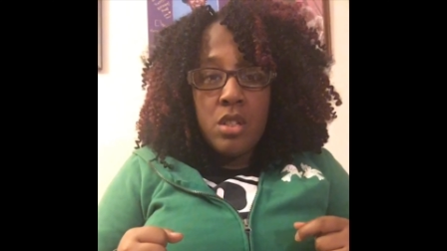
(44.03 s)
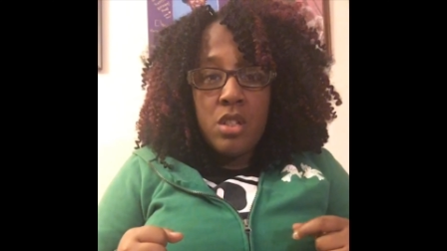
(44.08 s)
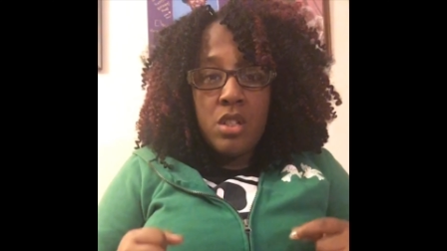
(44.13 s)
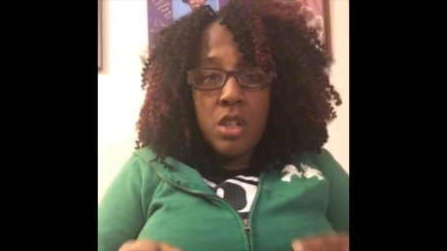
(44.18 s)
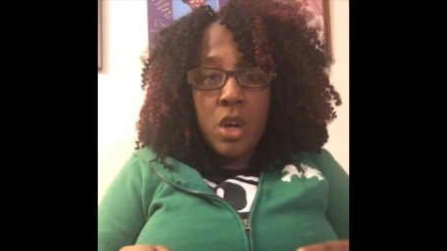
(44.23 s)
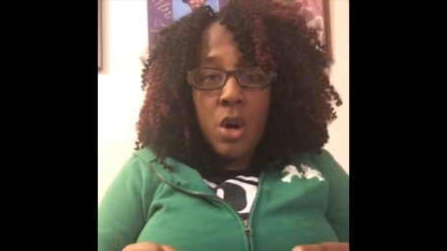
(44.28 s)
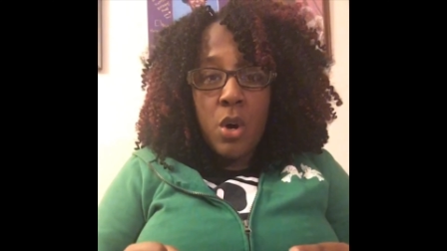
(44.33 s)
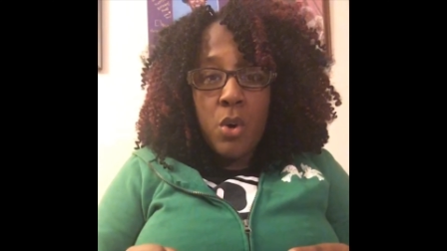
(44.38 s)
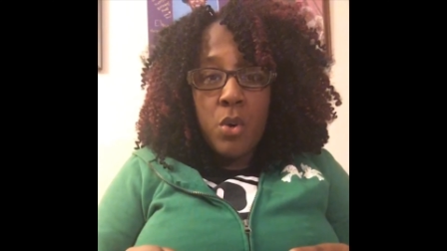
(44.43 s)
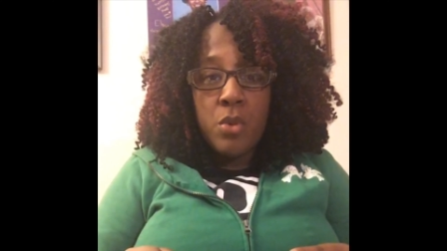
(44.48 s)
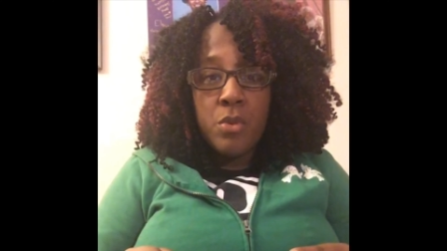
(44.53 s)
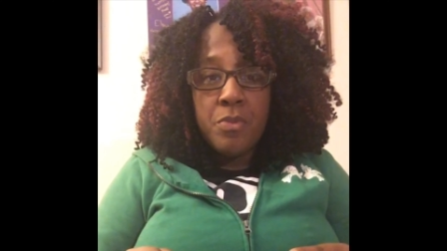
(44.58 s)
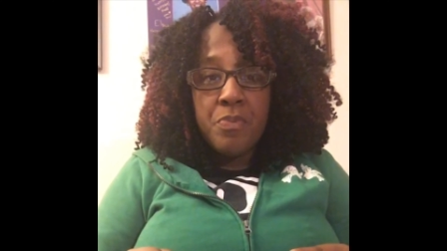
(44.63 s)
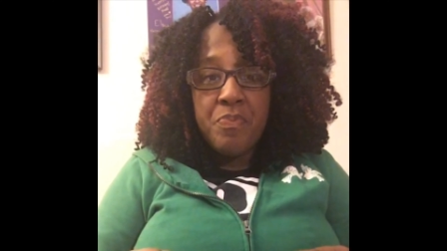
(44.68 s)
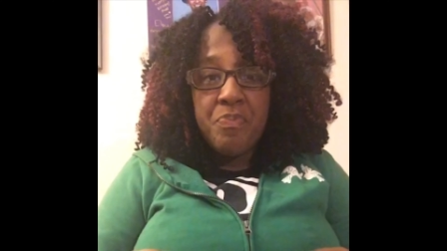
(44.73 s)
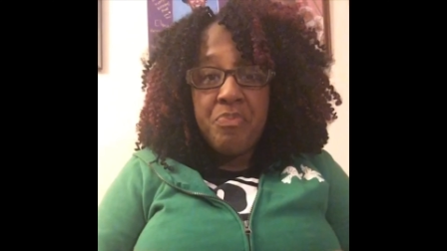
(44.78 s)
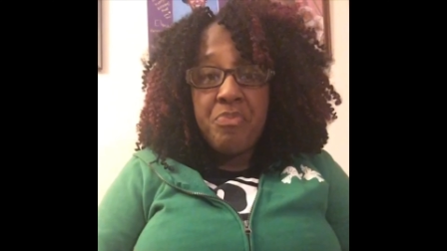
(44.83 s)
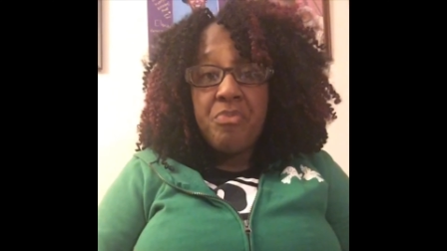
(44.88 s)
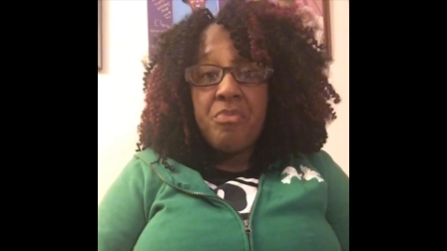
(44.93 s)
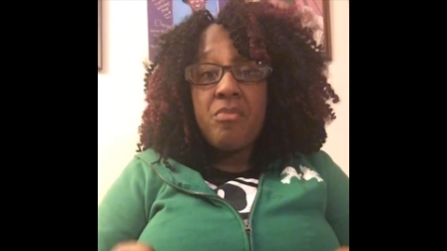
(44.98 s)
So
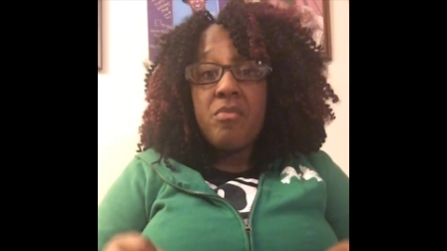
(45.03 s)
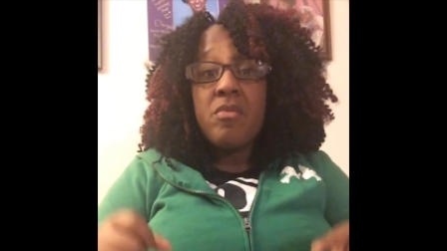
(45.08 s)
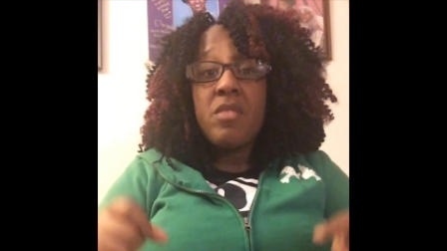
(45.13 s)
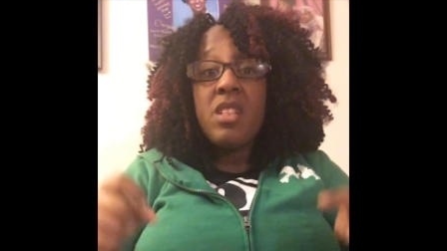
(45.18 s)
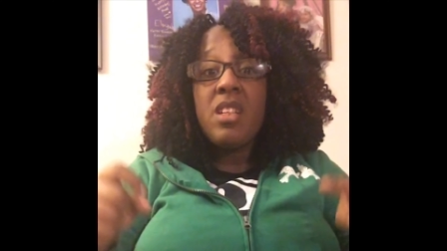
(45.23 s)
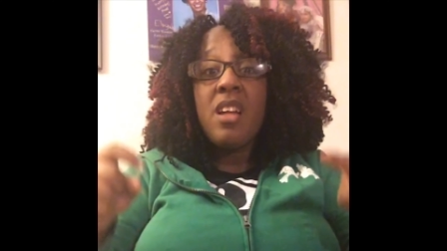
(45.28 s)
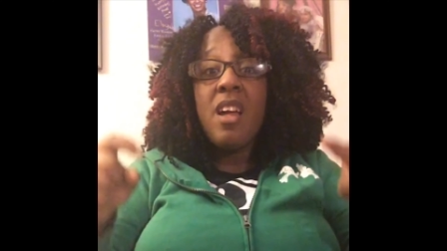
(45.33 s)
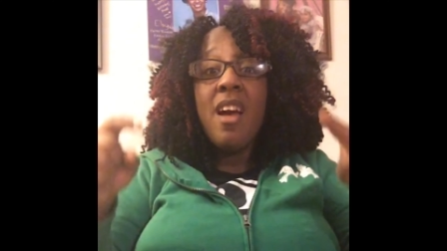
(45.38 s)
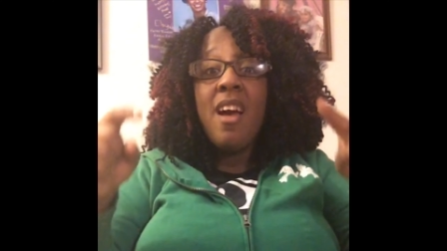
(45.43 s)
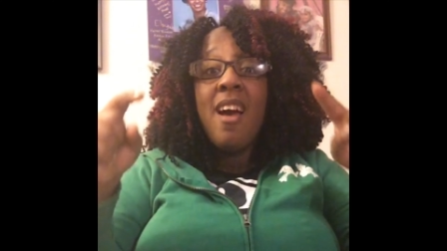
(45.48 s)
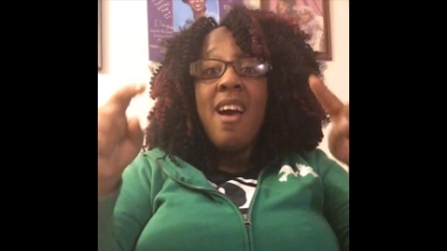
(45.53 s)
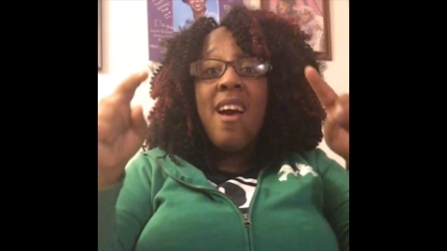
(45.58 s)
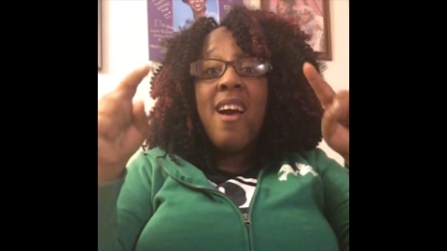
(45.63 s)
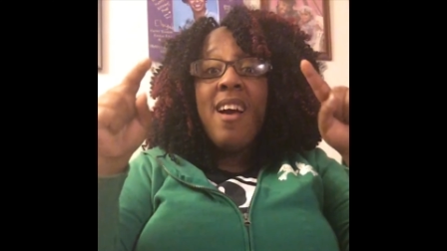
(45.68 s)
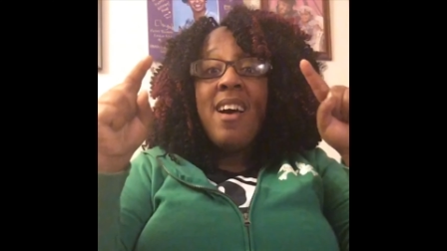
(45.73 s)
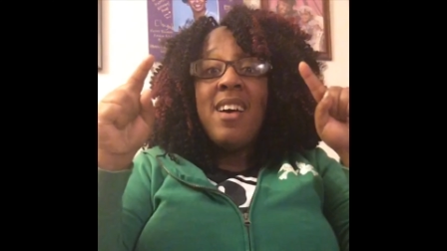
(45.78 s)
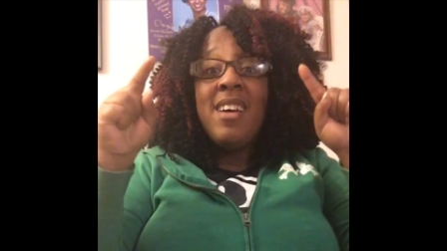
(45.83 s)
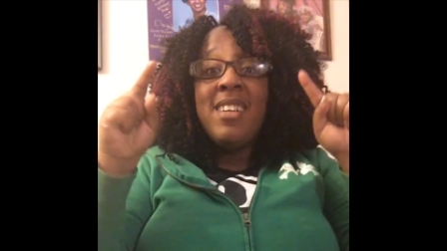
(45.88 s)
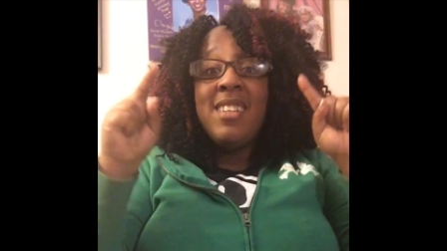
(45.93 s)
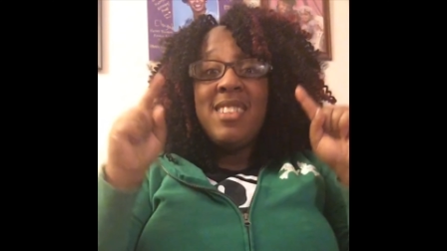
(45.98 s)

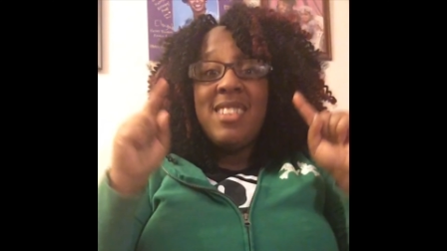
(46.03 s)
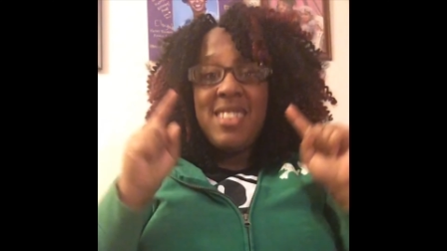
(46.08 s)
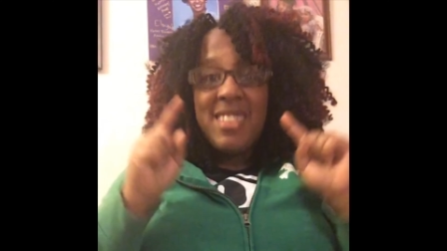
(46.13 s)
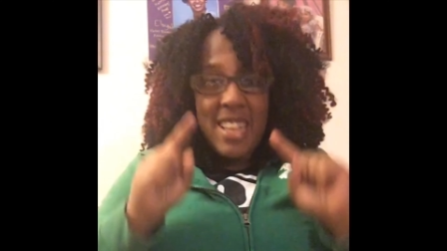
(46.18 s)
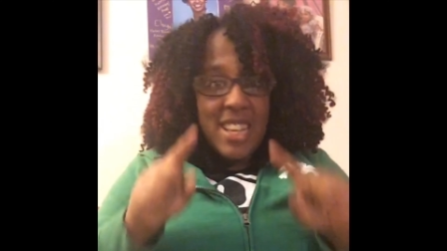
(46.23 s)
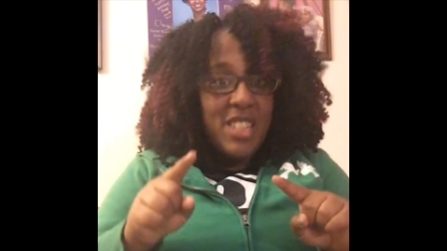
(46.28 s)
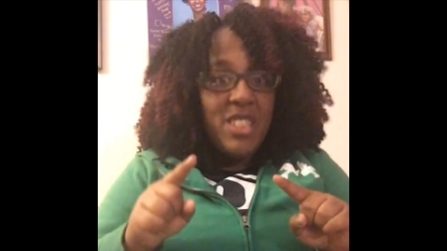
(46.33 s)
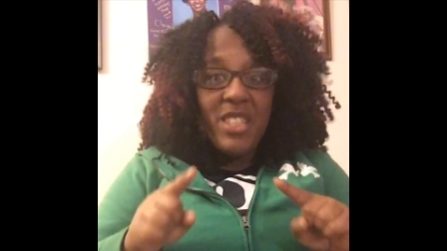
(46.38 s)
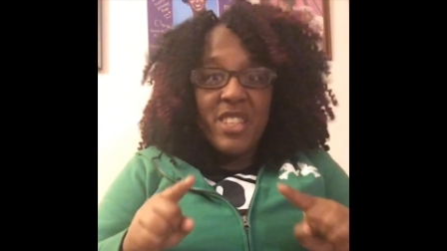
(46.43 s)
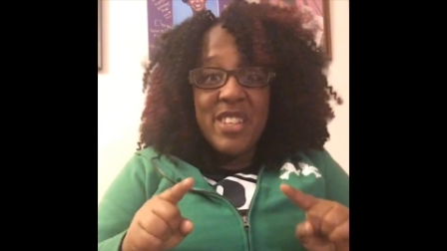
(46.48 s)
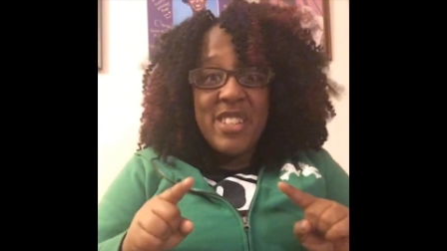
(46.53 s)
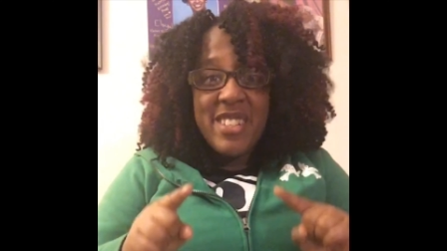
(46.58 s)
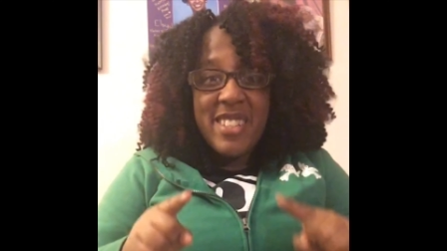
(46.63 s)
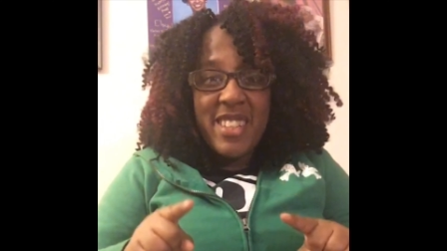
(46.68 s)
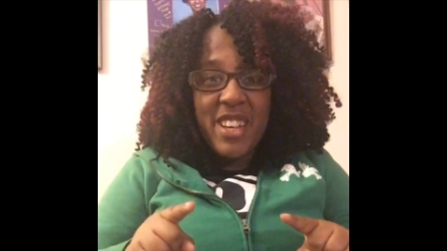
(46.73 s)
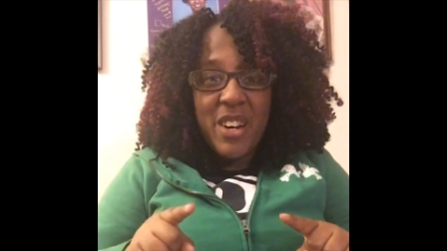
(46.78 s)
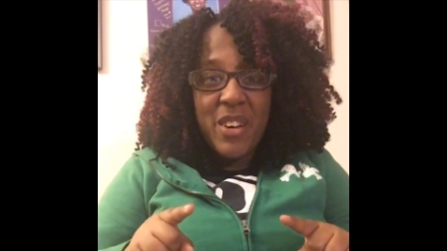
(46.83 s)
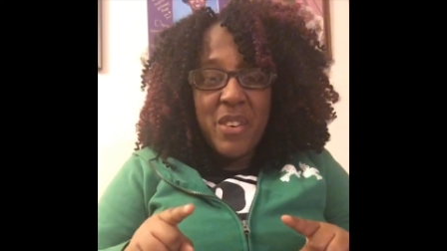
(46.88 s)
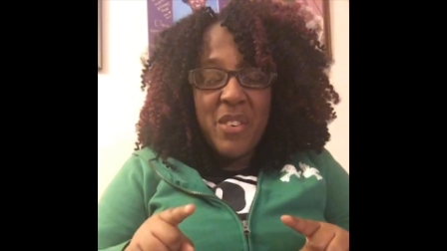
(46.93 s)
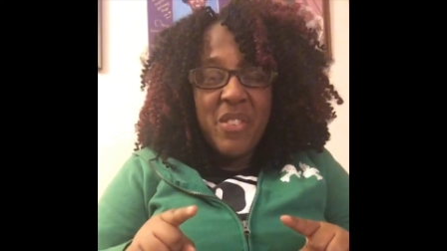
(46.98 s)
say to
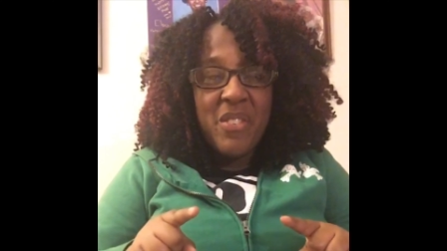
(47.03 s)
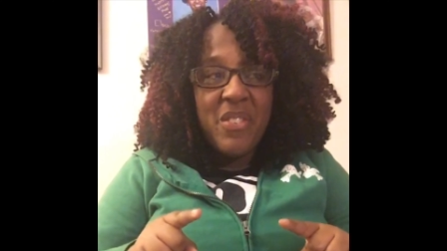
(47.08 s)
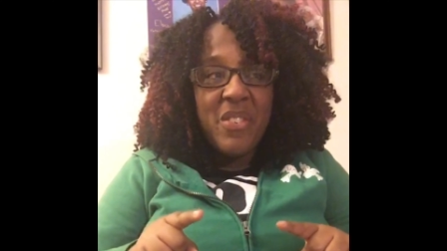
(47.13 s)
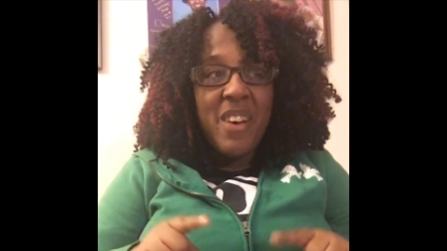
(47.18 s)
yourself,